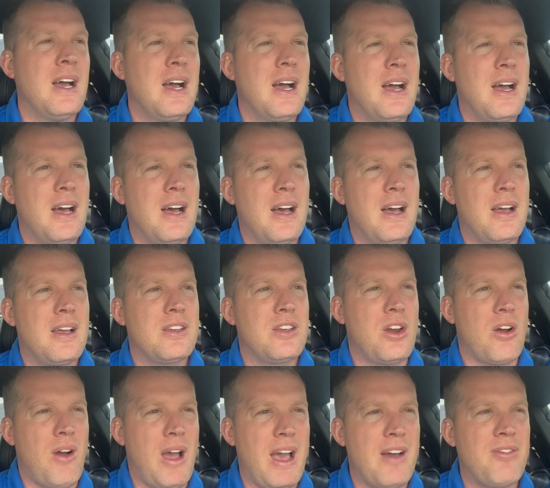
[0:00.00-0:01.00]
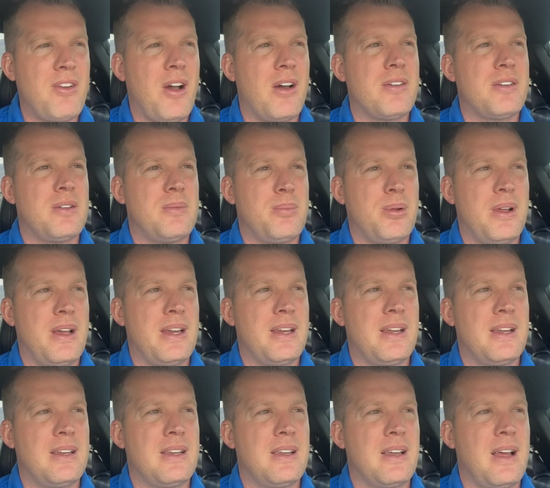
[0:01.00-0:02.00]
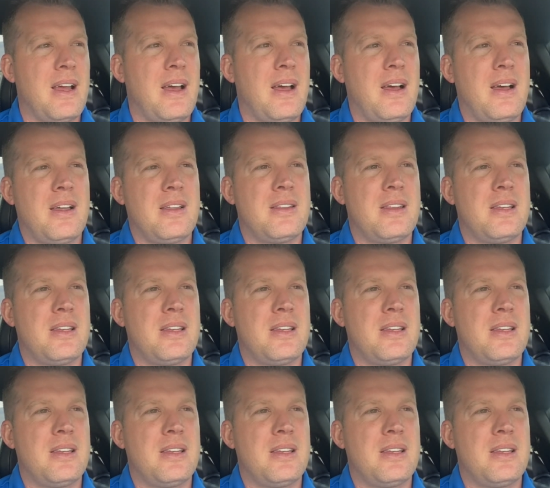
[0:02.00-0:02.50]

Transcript: Uh, you know, have contemplated uh,